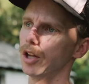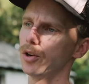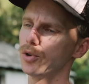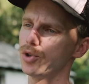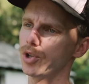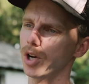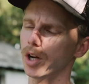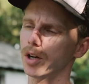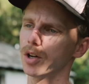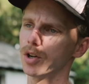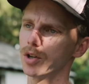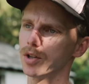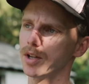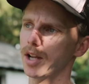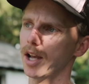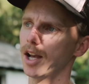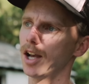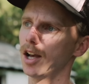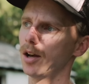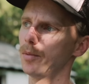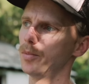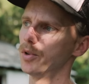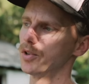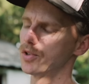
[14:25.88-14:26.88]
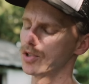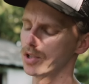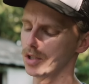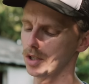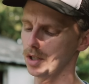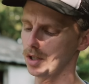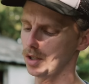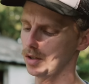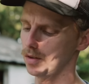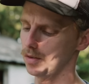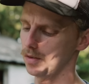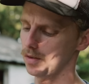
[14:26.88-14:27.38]
checkered cab, it's
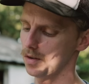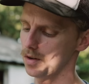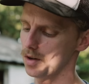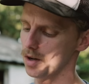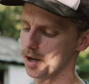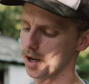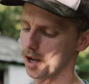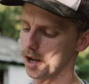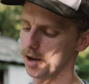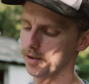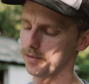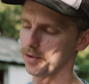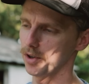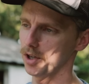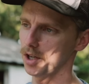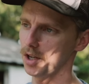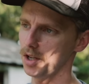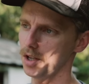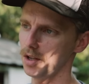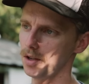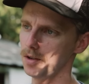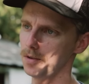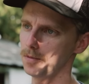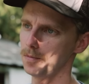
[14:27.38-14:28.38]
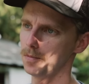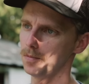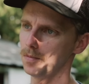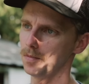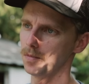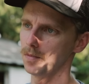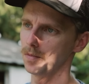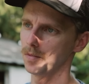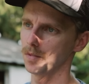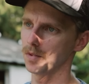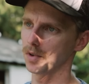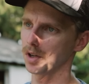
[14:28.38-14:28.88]
in every
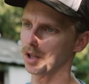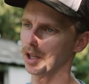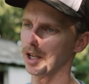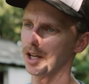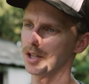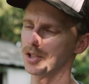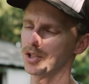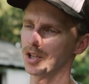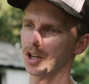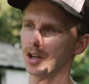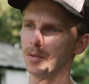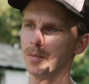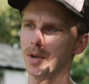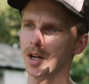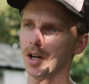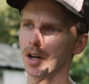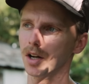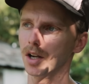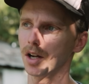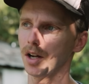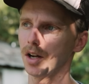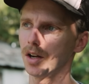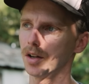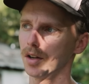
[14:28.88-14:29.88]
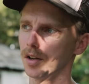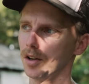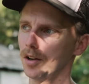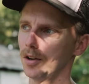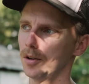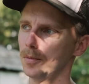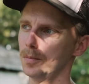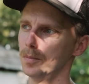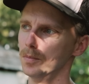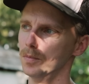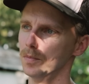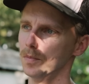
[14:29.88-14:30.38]
classic
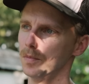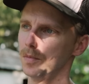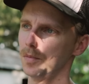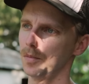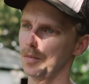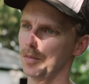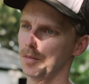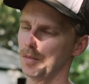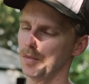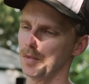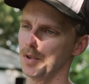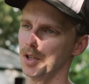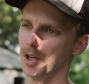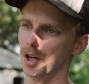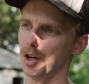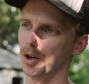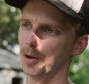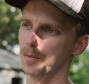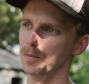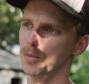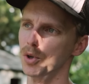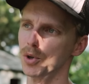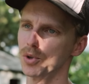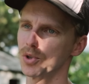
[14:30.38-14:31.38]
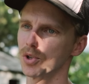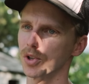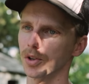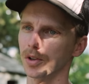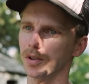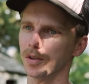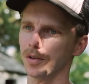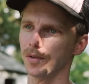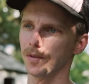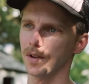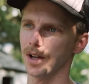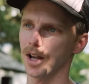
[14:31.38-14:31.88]
Americana, you know, music
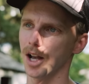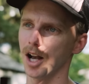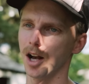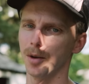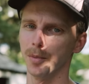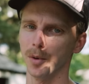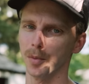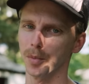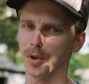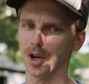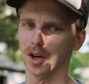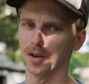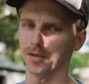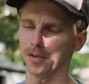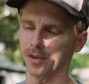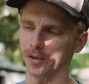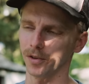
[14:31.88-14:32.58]
album cover,